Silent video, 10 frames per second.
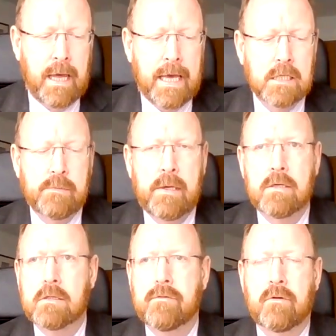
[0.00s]

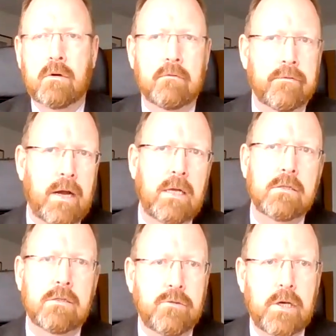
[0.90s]
experts from
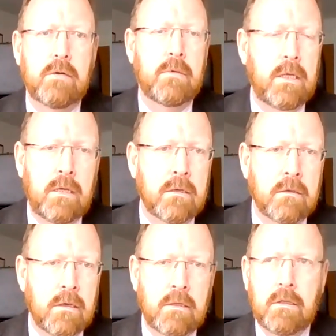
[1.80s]
France and Germany,
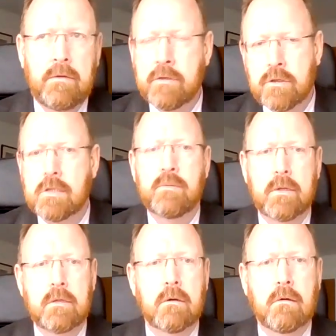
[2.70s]
and even just
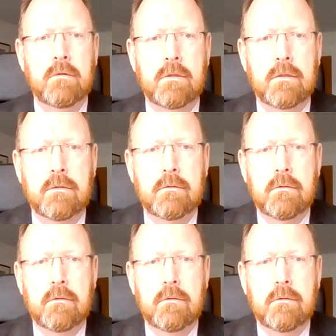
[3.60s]
within the continent.